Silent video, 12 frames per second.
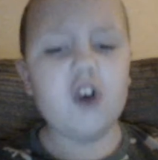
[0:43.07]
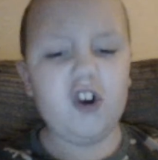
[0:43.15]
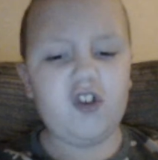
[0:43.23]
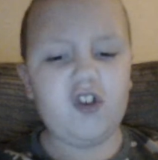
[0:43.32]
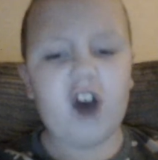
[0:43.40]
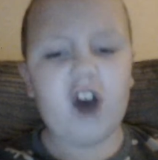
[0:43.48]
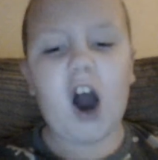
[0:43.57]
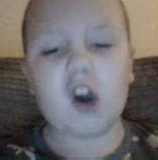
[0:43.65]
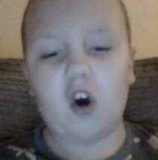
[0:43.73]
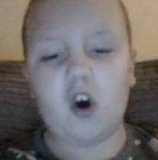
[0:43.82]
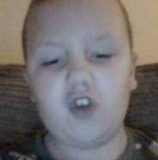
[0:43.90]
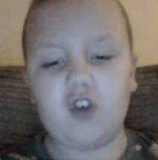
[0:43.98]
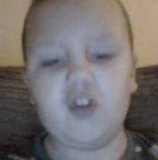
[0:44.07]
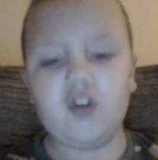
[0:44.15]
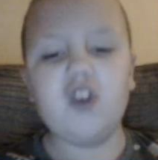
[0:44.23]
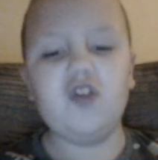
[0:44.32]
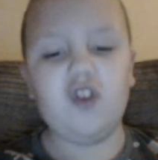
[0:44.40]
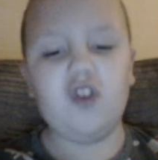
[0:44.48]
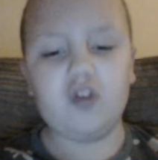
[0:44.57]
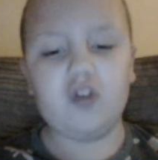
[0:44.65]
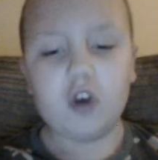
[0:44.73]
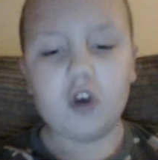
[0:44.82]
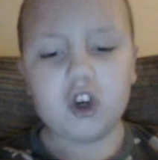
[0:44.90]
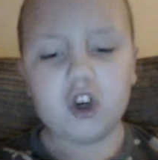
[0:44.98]
die, 'cause this is
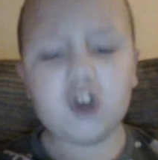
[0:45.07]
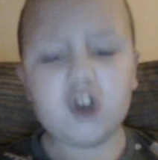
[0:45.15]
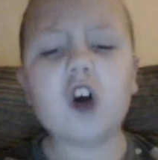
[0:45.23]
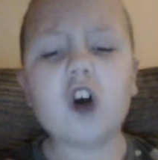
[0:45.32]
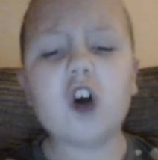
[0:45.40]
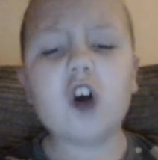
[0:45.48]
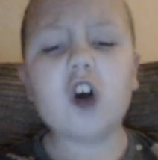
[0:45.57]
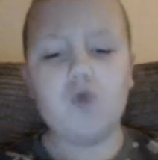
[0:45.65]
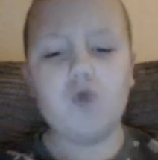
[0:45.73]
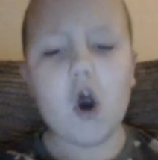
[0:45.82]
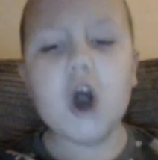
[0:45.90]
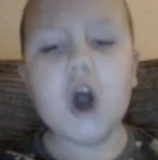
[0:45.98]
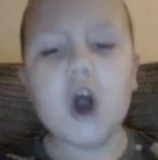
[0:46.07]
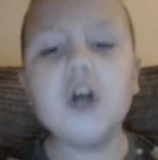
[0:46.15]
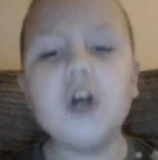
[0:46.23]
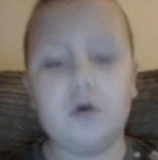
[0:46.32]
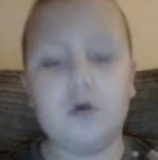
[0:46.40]
chocolate rain.